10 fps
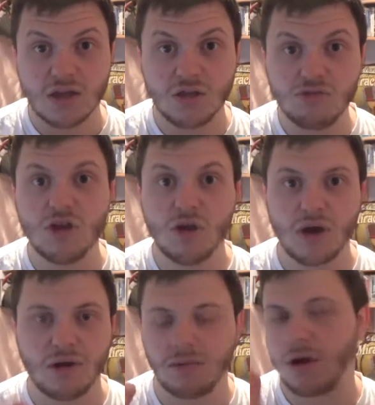you
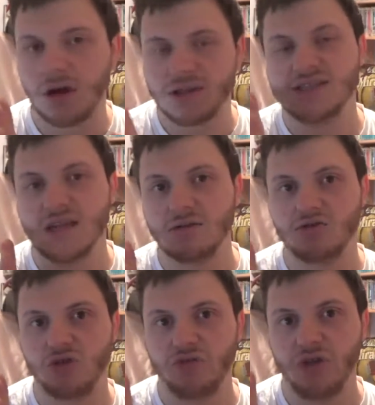know I tell the
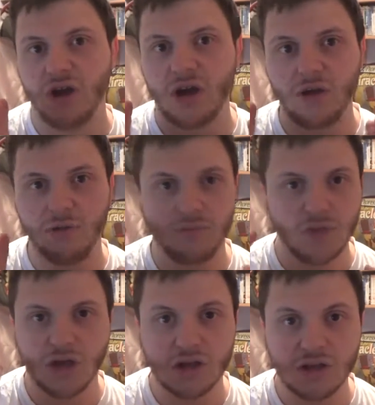truth. I am
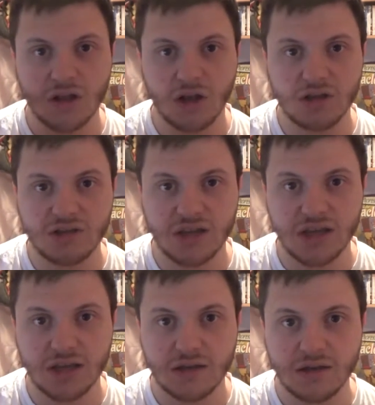not lying to you
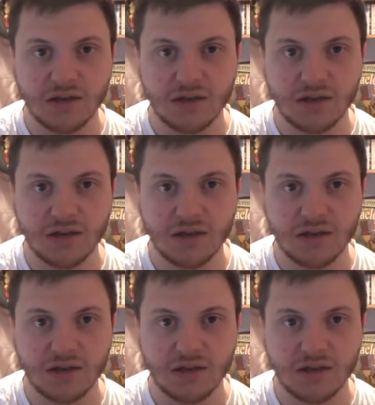here.